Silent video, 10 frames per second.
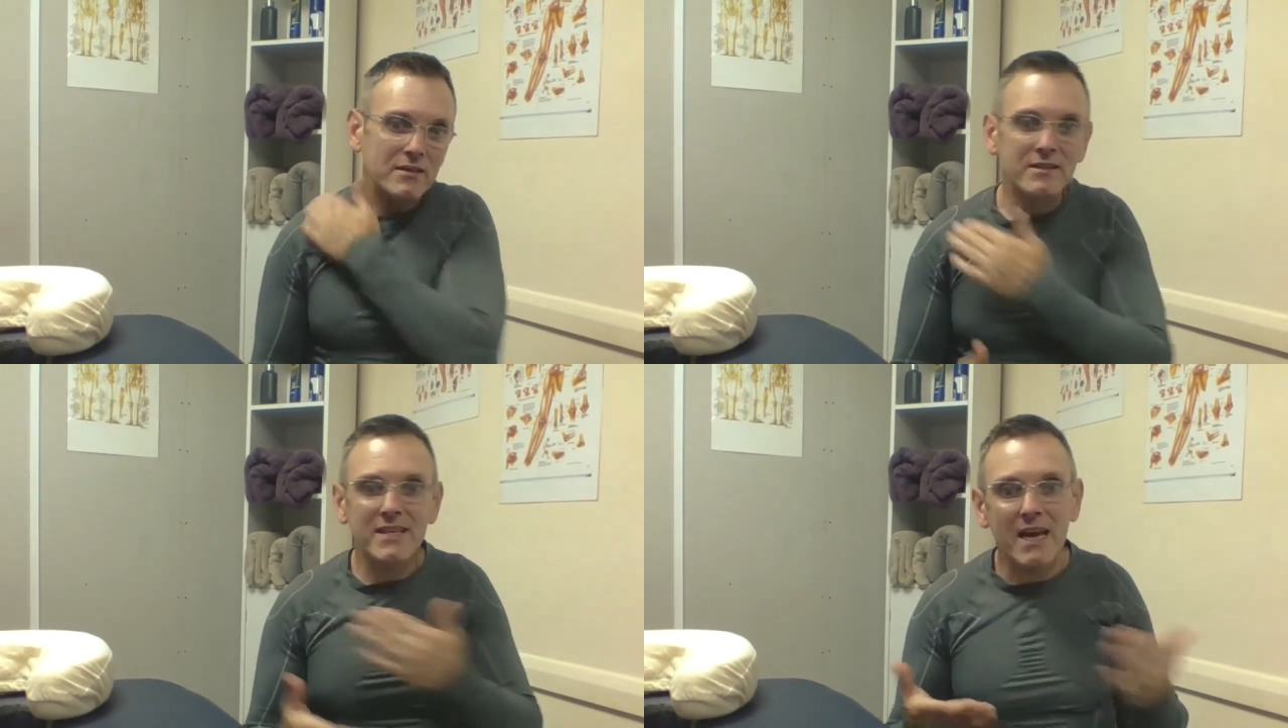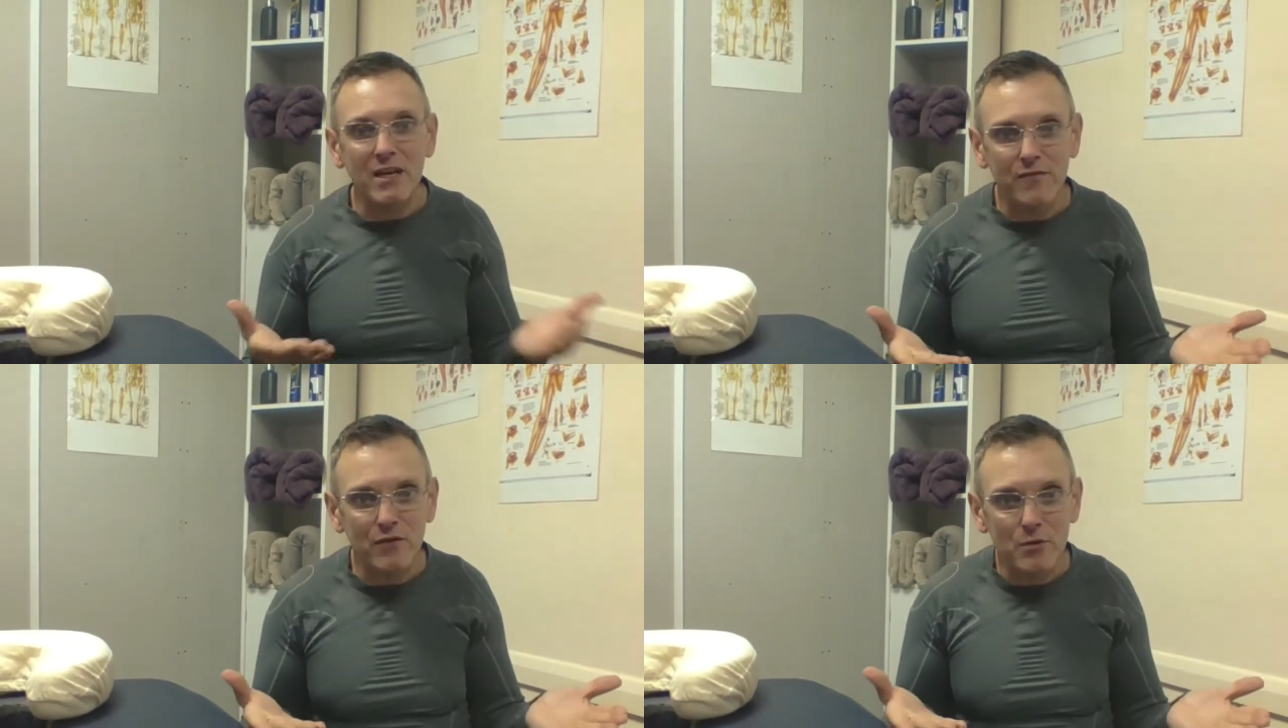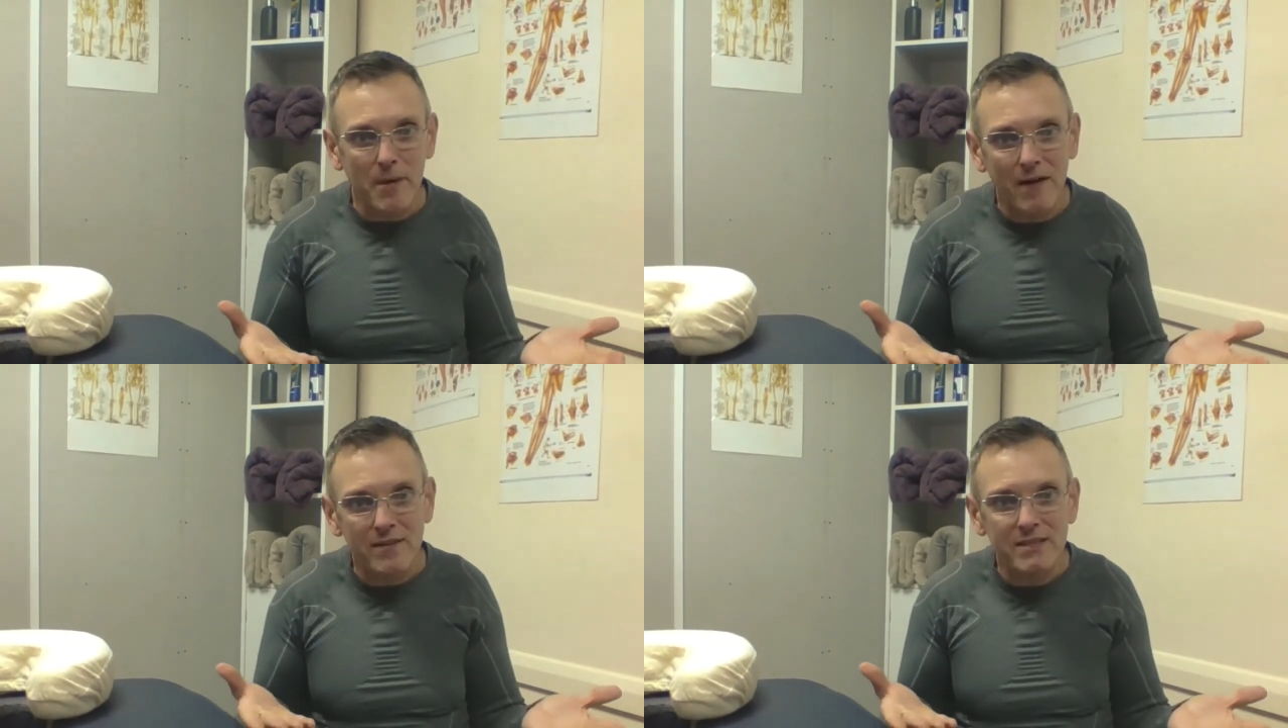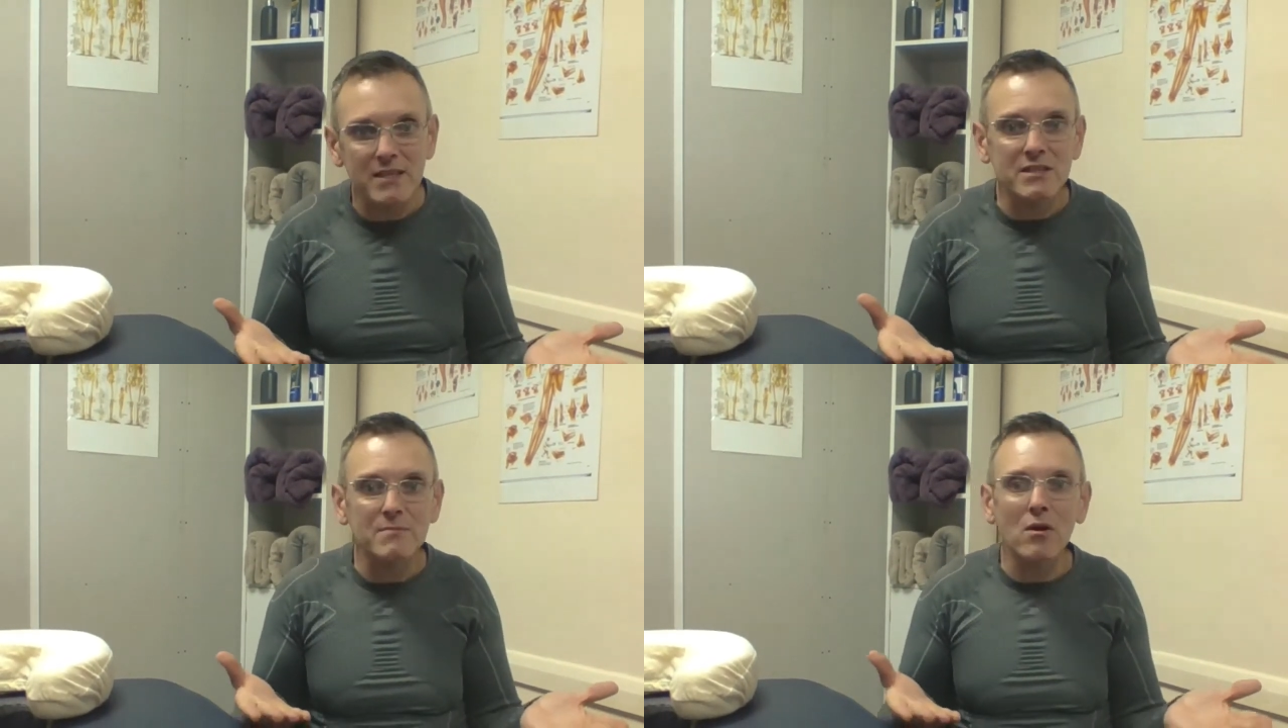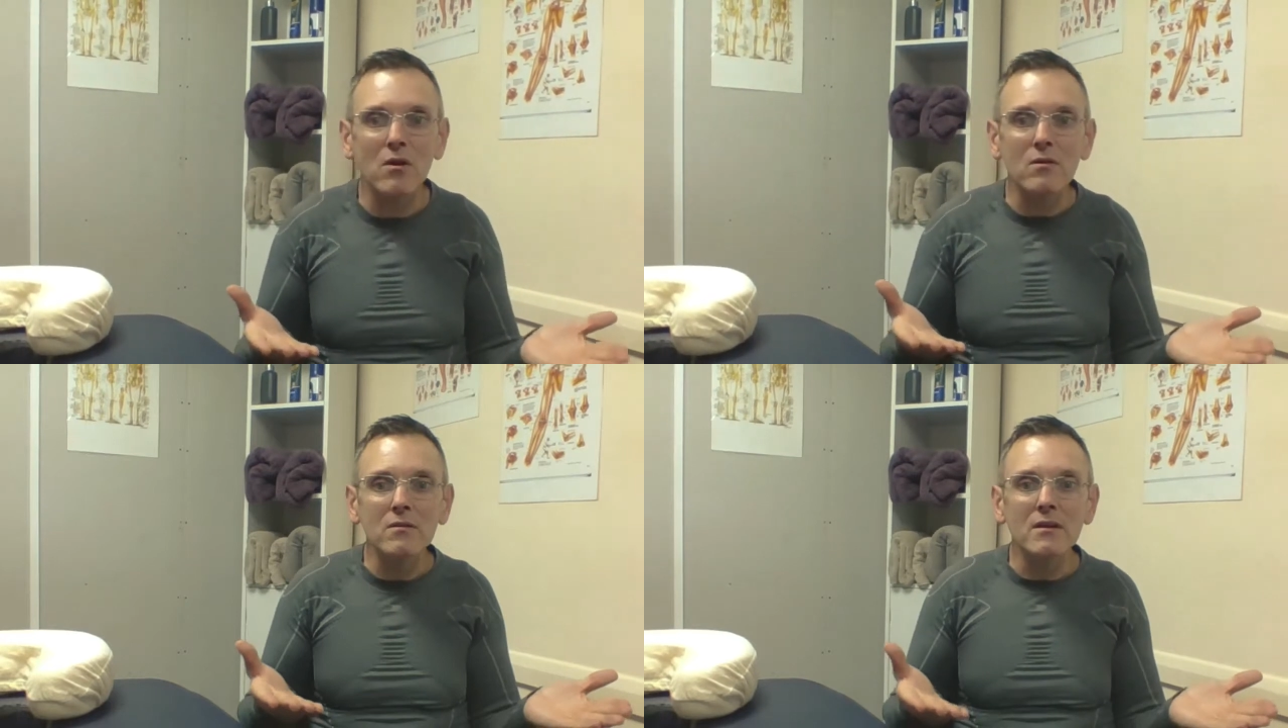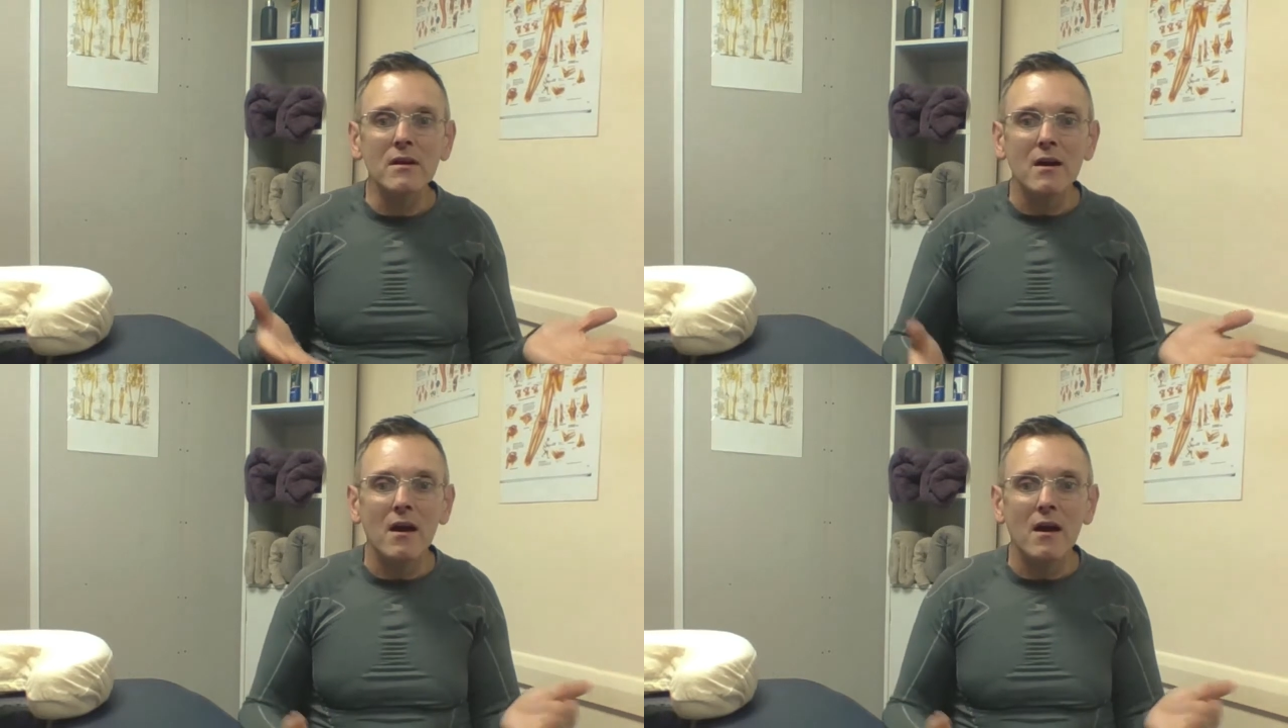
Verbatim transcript: You take a few paracetamol,